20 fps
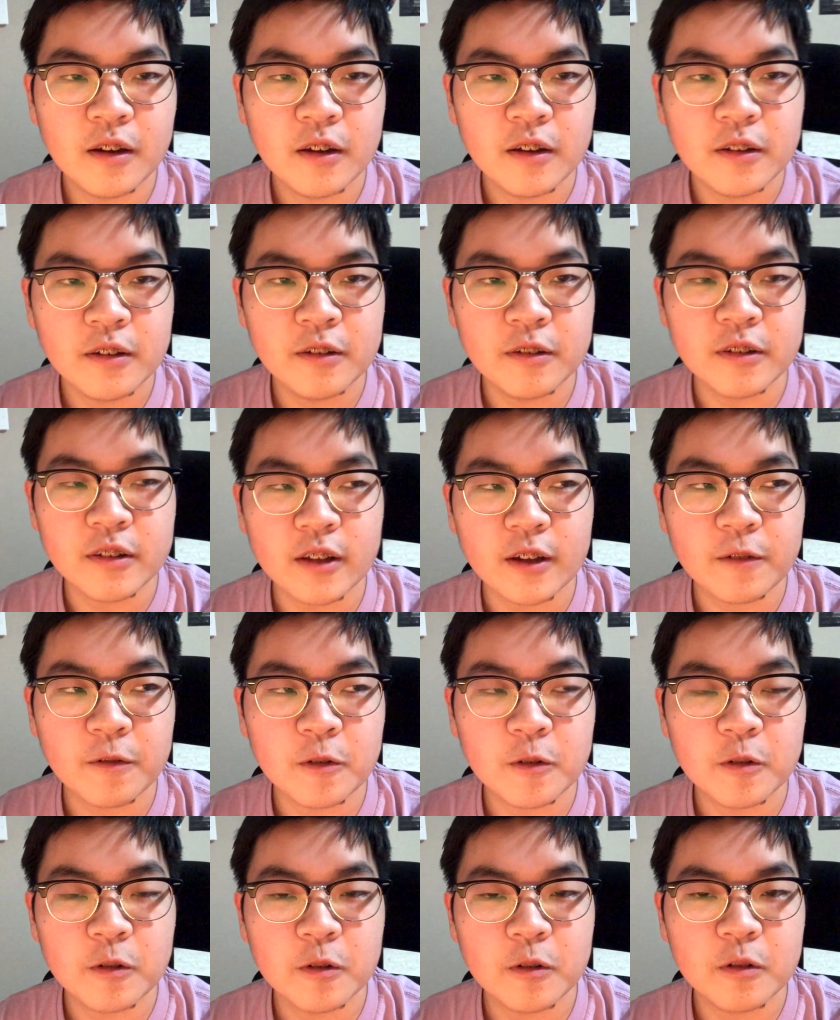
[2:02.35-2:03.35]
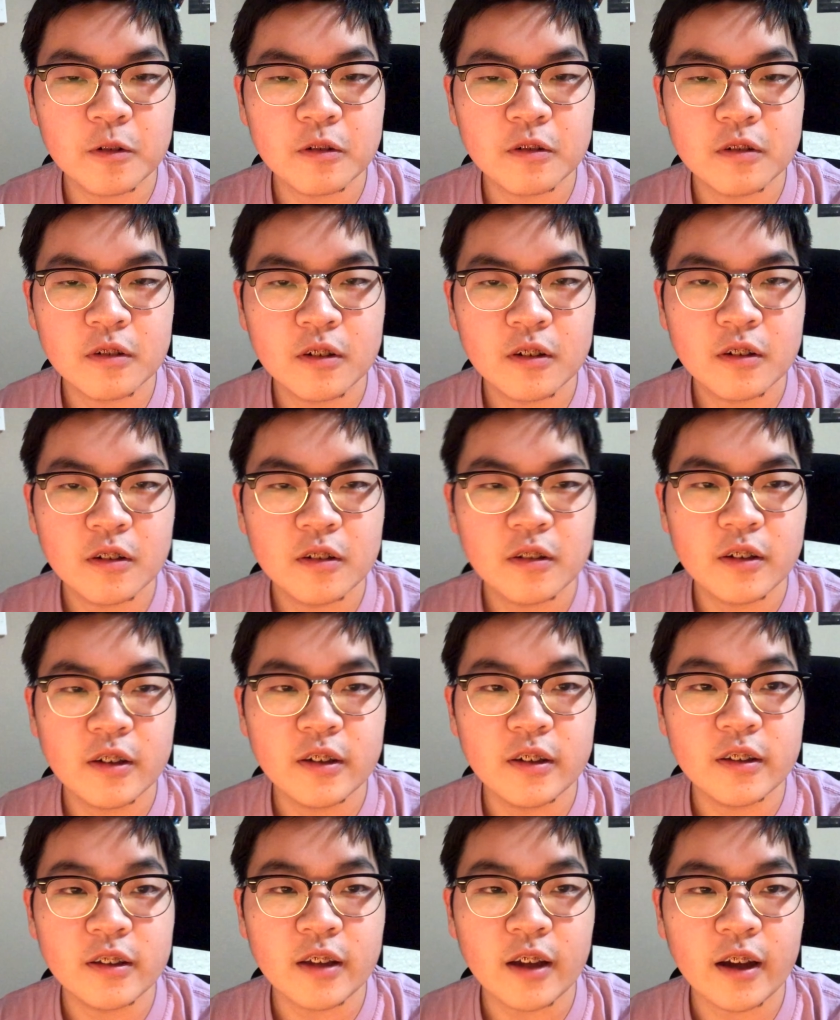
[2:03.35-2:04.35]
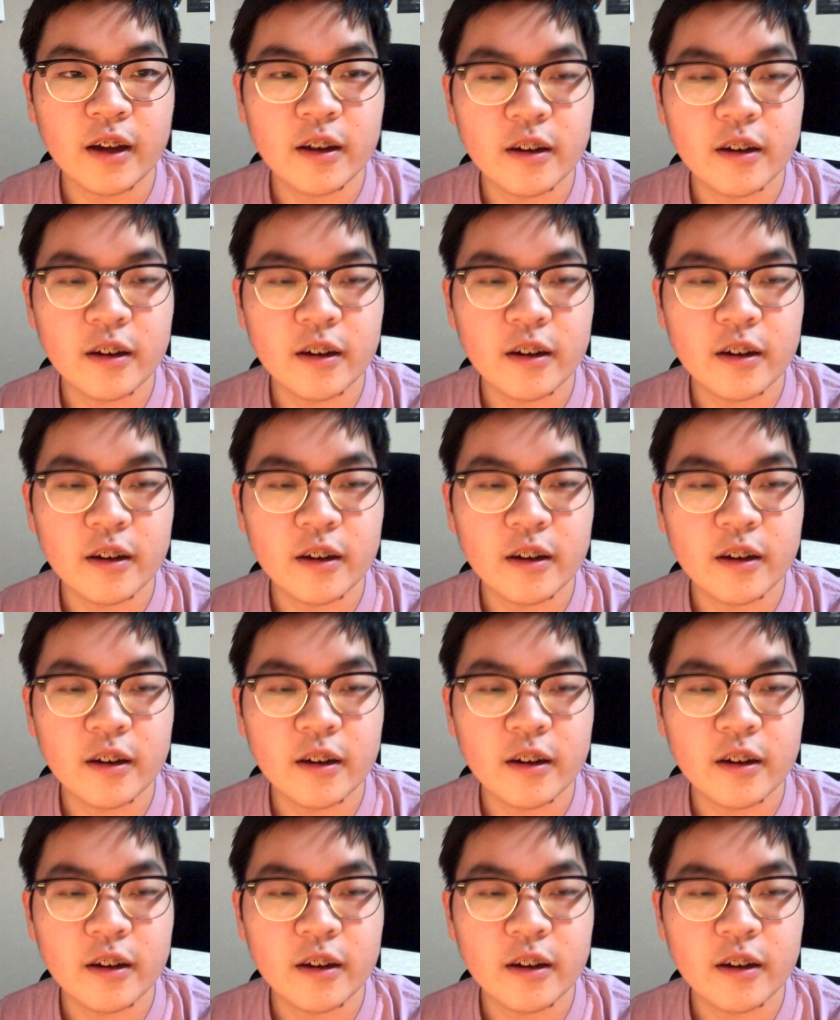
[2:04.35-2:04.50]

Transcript: using for an entire